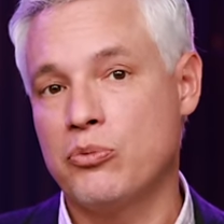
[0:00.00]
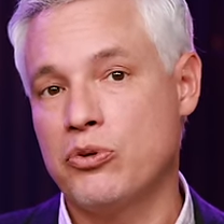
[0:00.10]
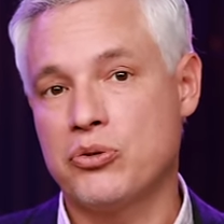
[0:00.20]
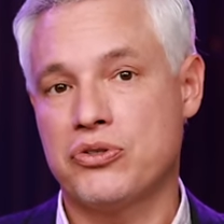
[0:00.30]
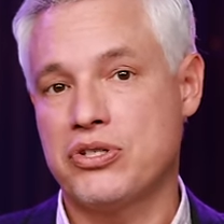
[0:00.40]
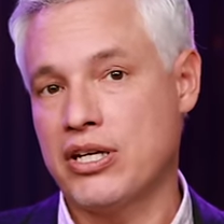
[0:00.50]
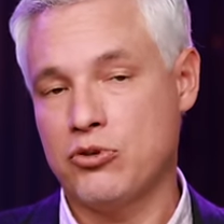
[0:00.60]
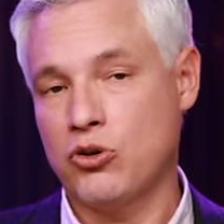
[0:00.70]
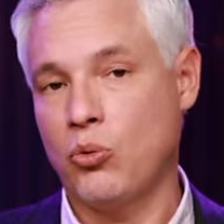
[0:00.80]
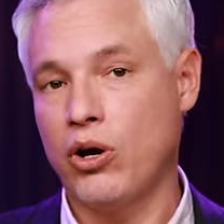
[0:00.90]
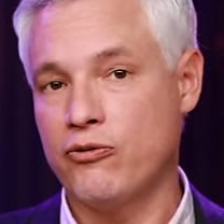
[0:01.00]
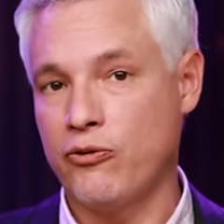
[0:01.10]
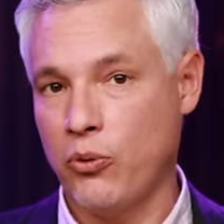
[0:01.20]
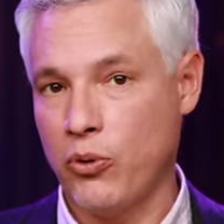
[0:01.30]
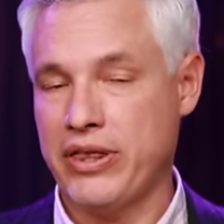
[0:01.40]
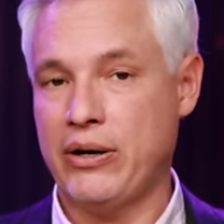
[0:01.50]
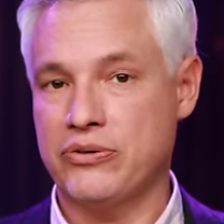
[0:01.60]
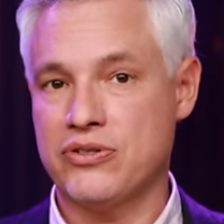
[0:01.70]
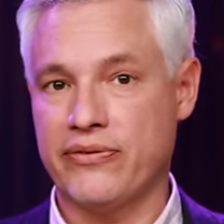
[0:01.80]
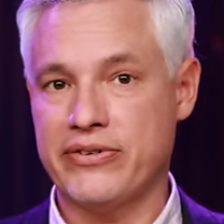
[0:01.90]
which will sync up to one four
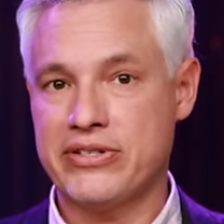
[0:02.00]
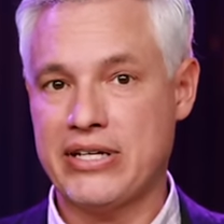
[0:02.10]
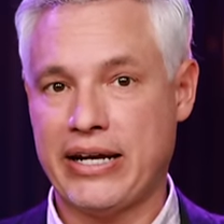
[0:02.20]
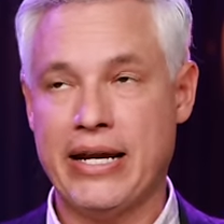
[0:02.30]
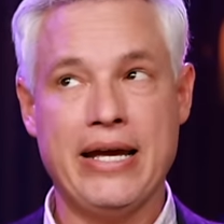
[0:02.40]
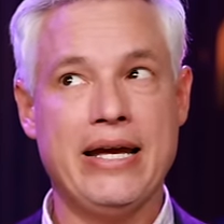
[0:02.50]
thousandths of a second.